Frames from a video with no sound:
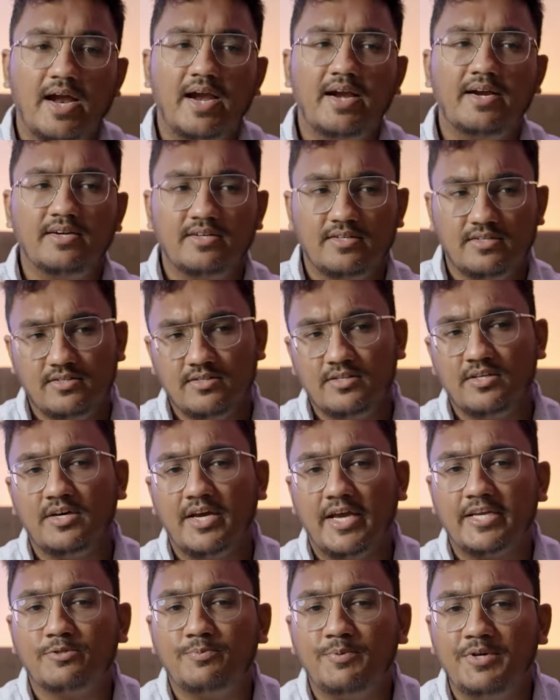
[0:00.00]
and the
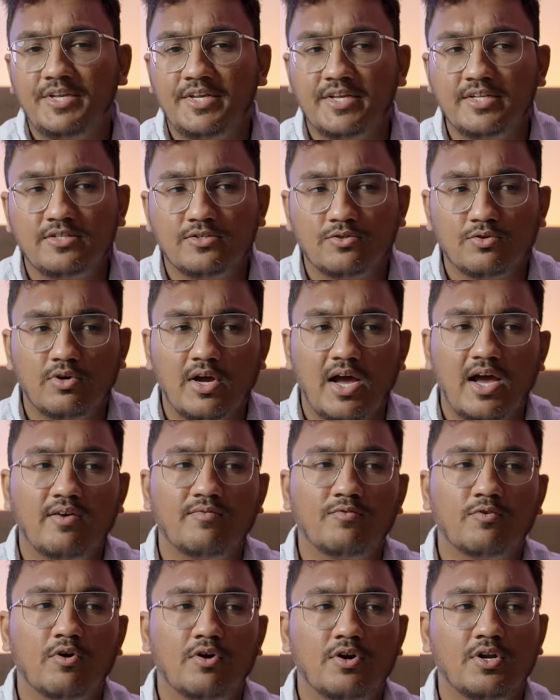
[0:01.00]
experience, so I
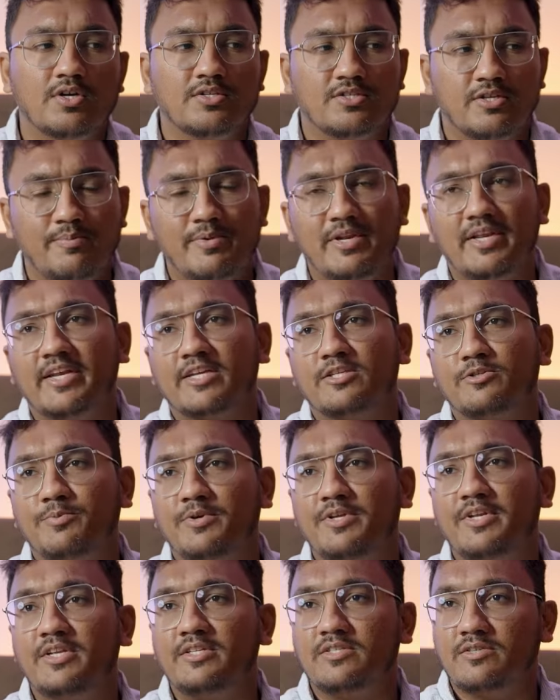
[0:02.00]
have got a similar
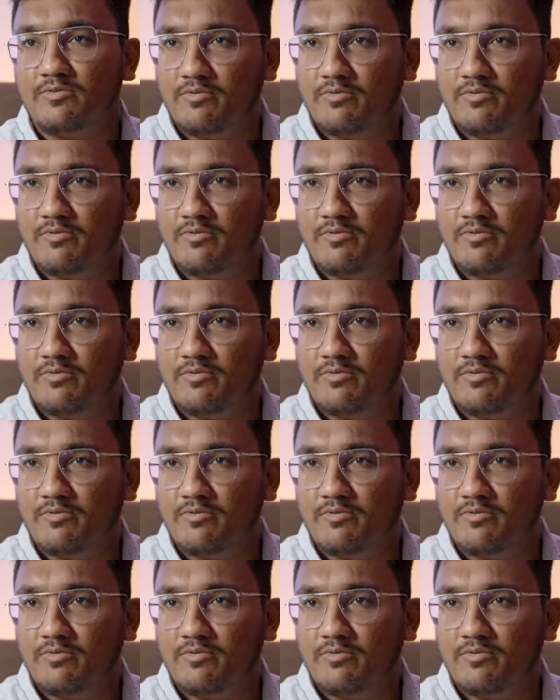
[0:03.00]
experience